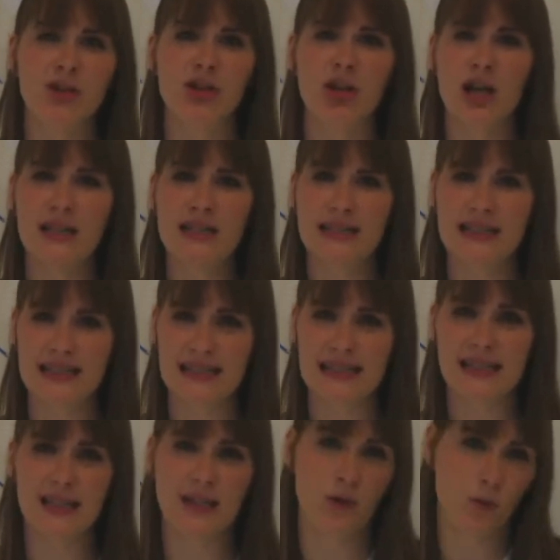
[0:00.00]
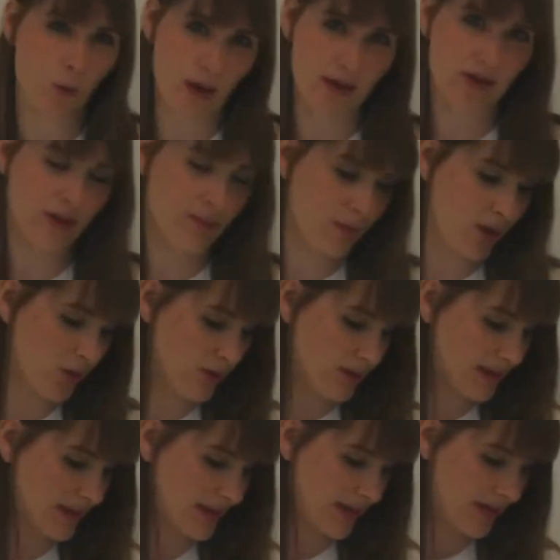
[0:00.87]
you're not seeing what they're
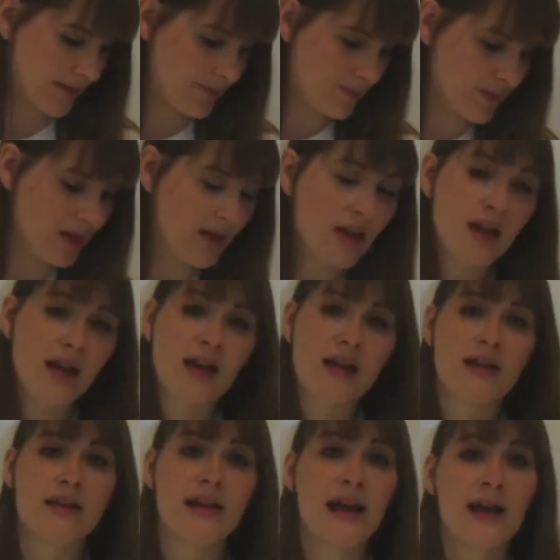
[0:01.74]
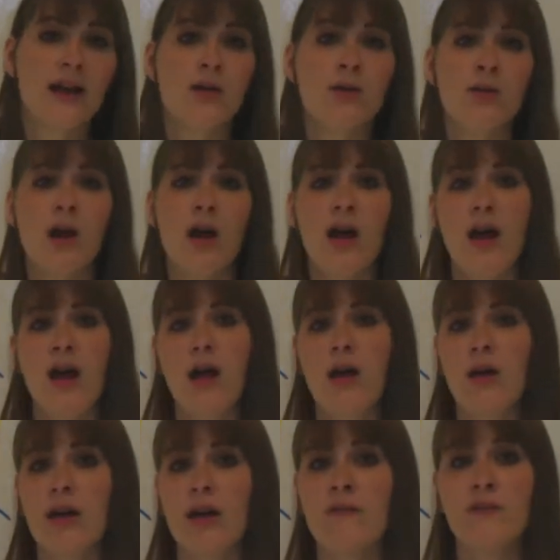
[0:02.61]
posting. Now,
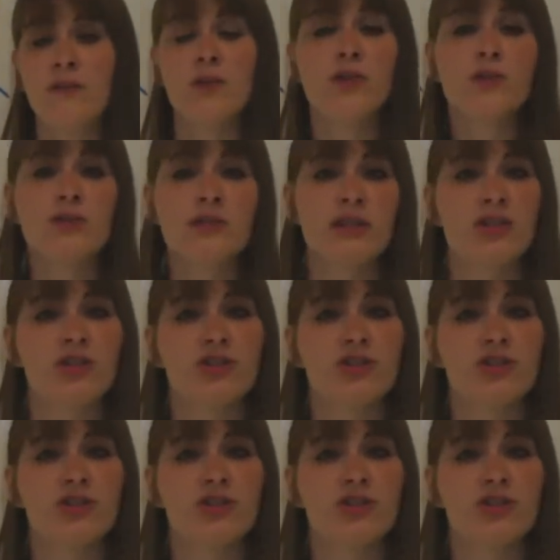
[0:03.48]
if you use this